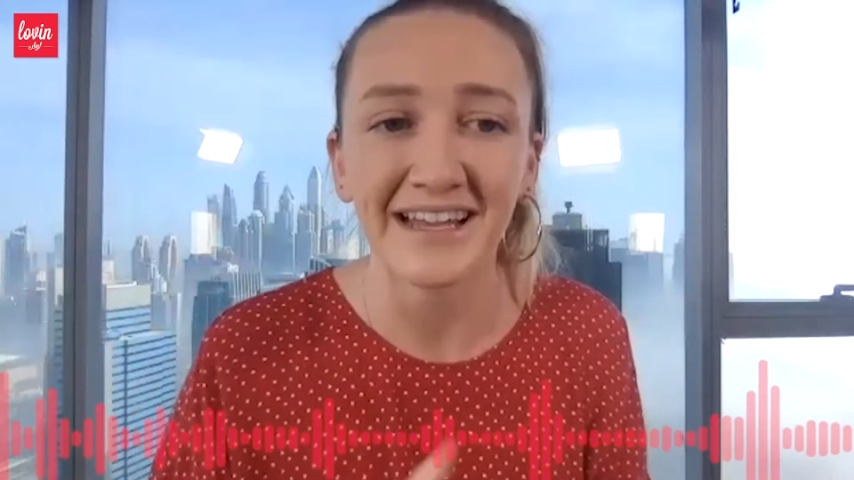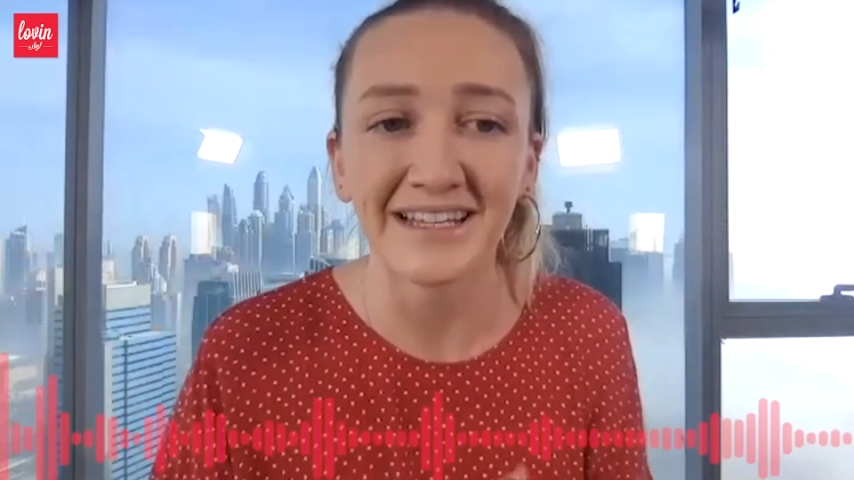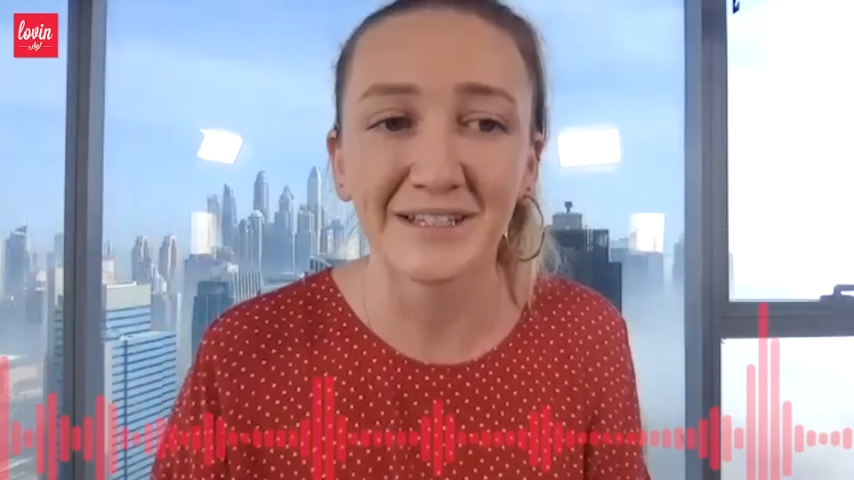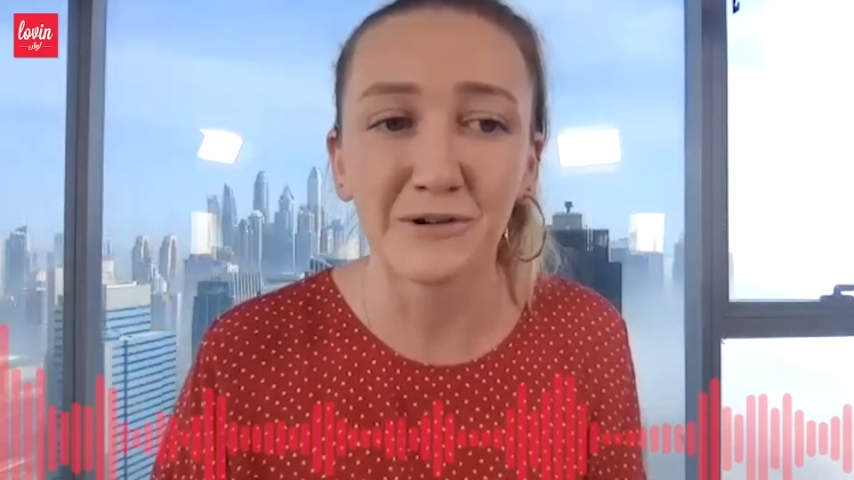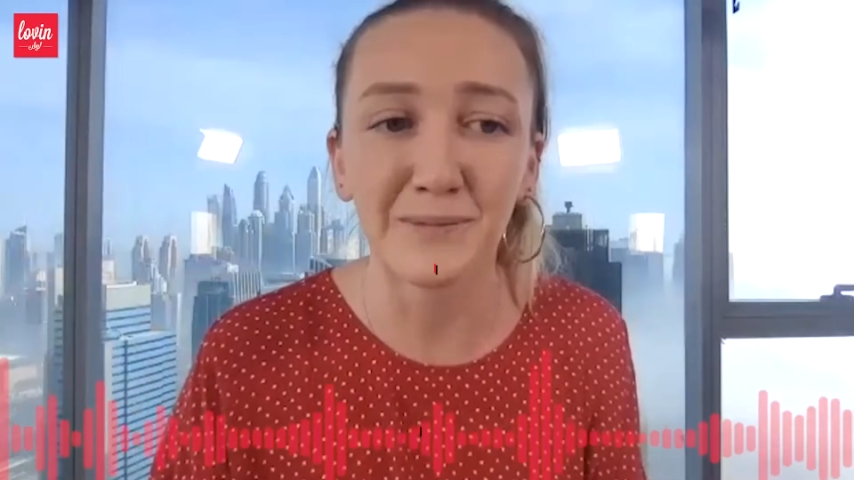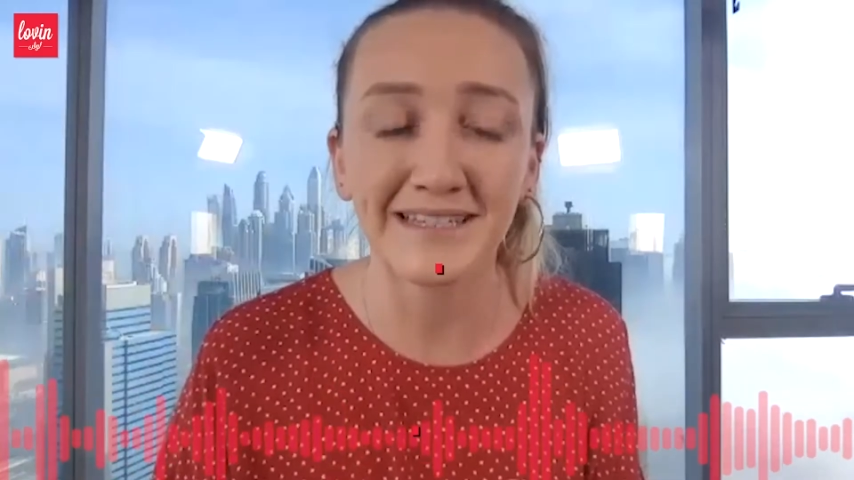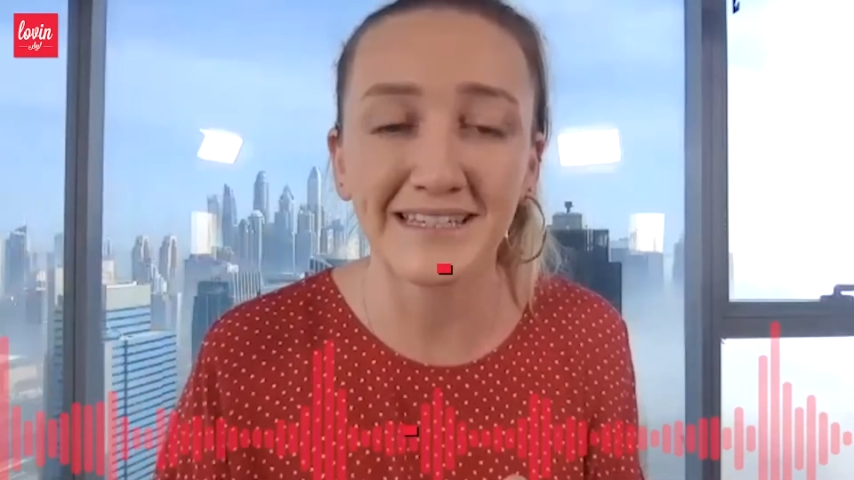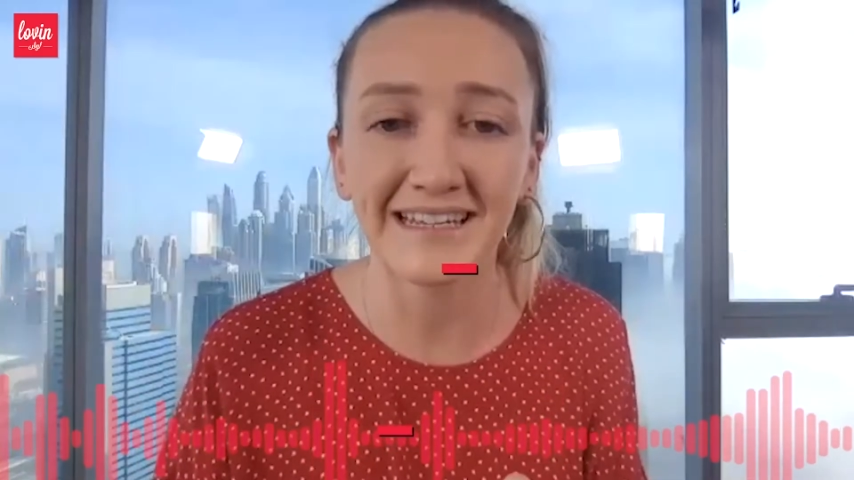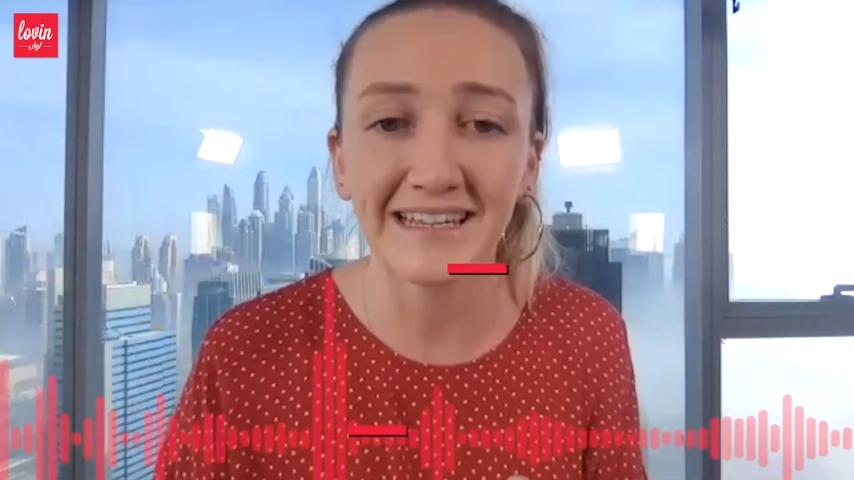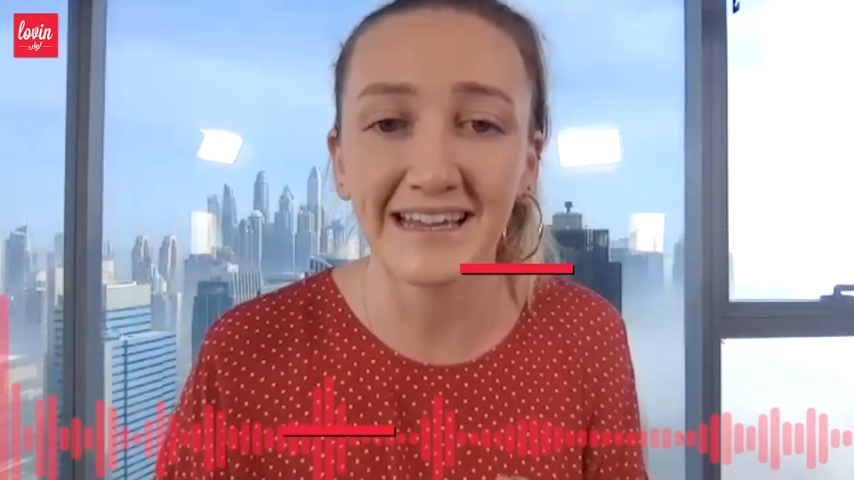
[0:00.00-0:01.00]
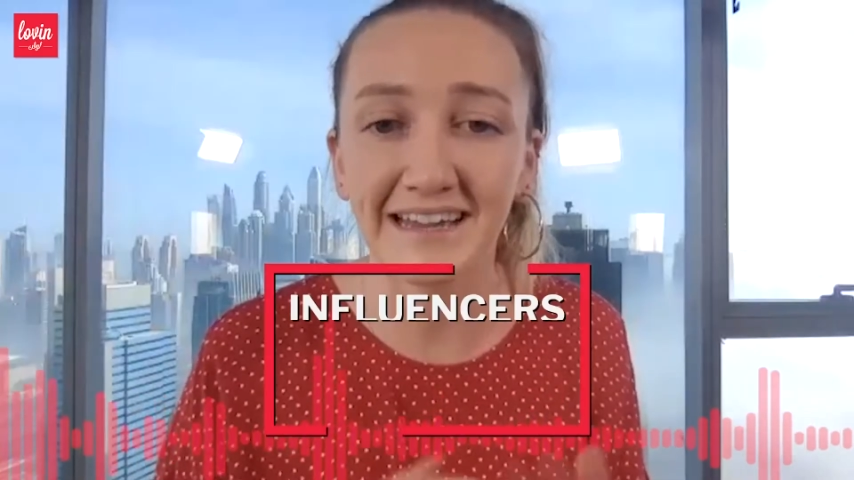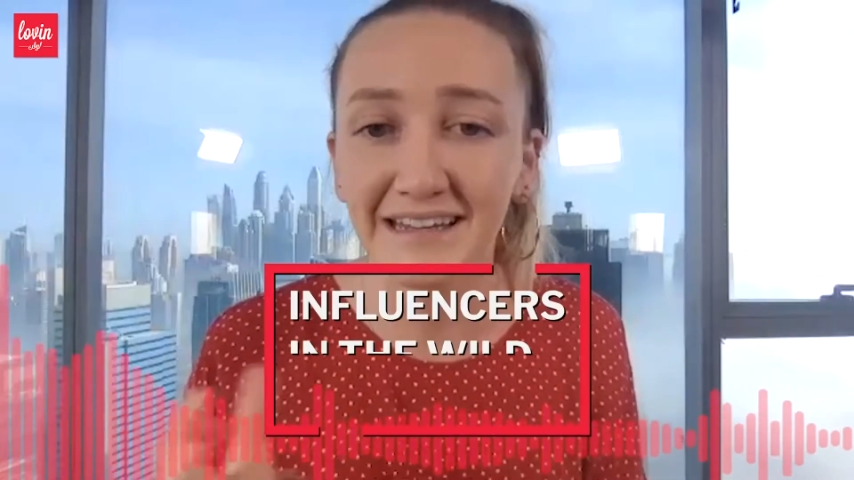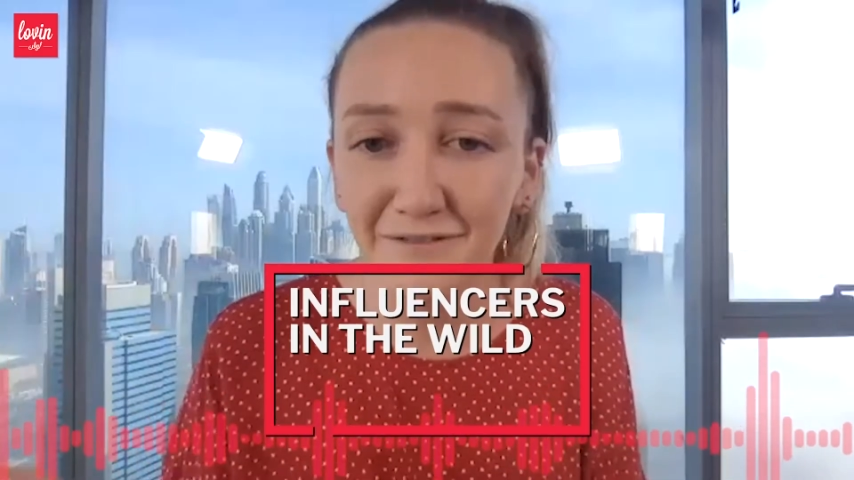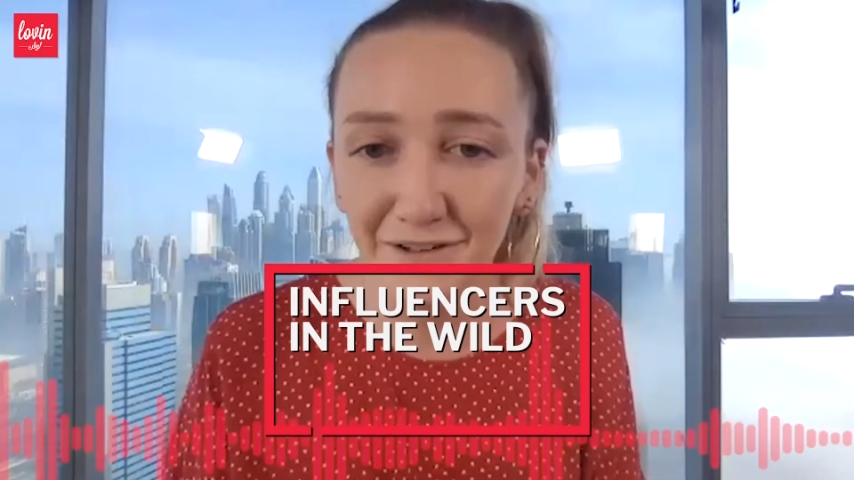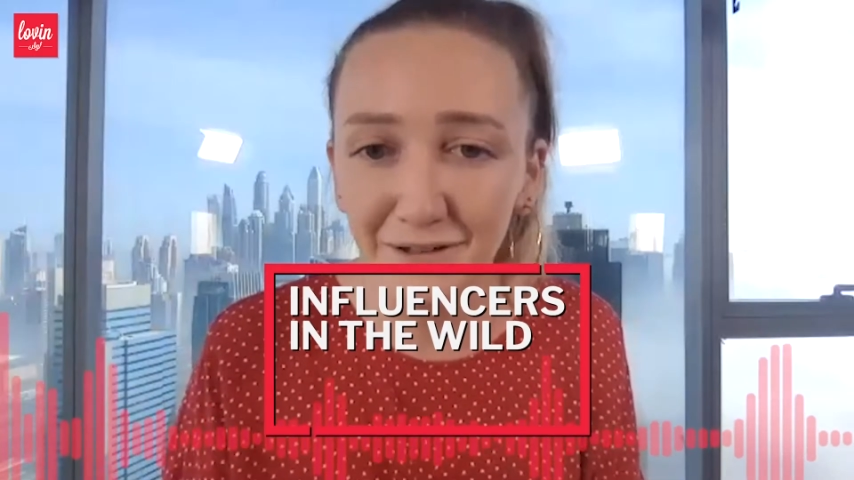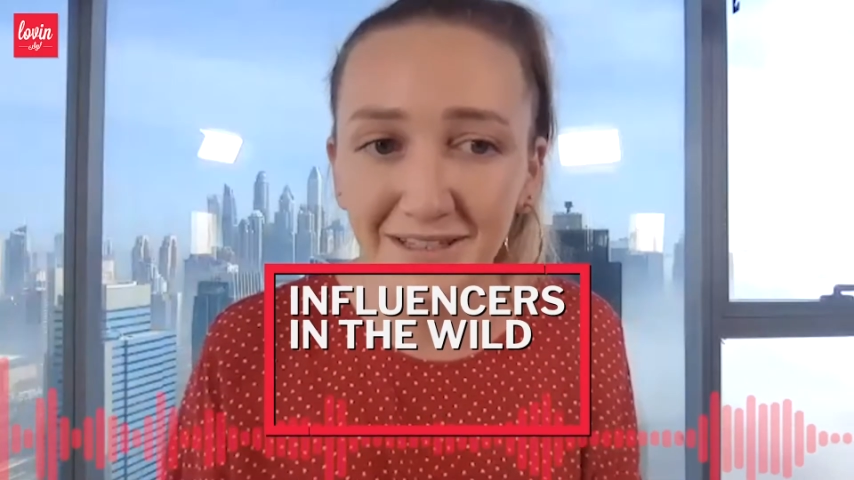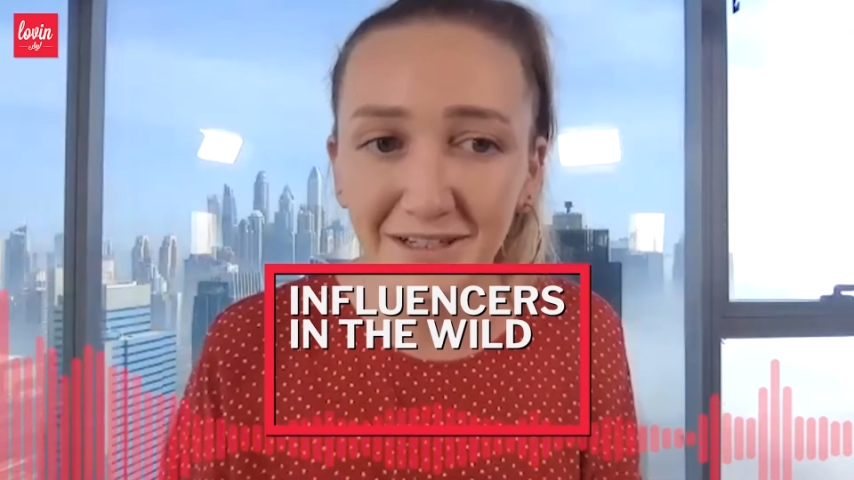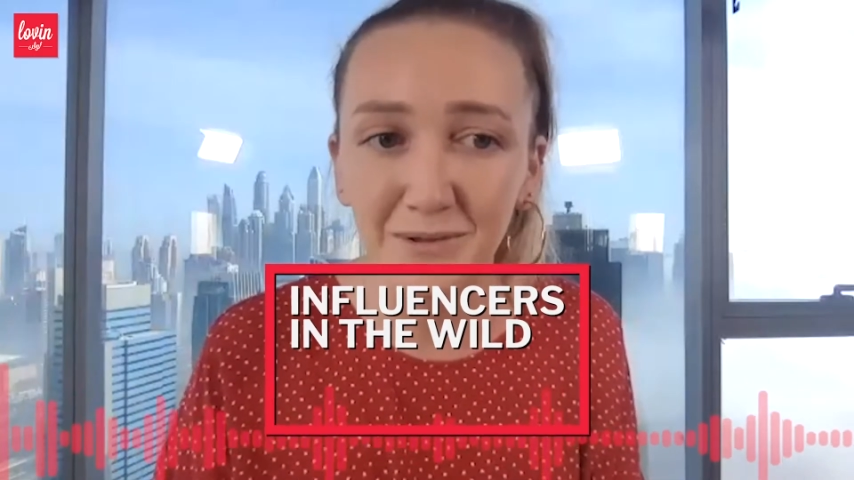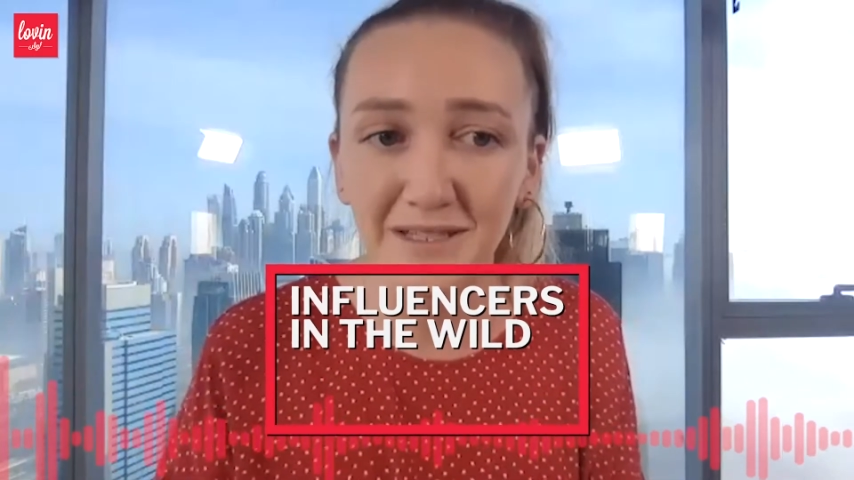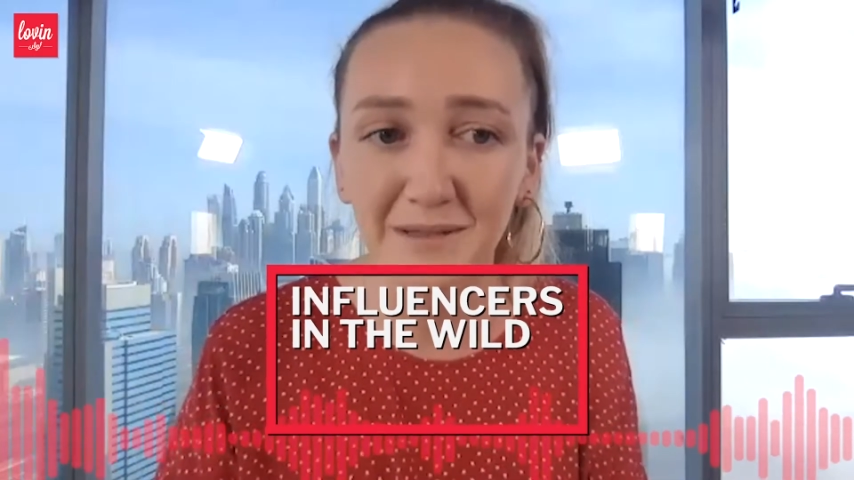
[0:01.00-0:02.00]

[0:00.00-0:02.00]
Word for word: So basically an influencer was